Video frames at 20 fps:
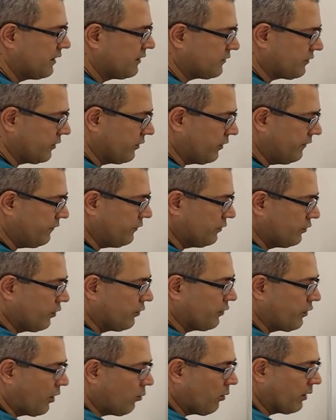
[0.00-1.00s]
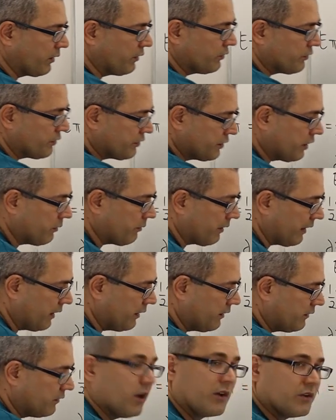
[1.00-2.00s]
So if you don't know what you're
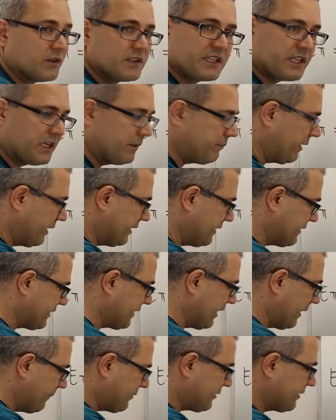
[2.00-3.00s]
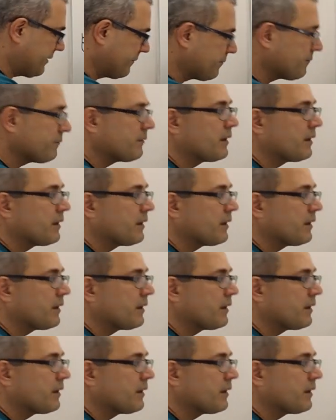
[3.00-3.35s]
doing, don't skip any steps.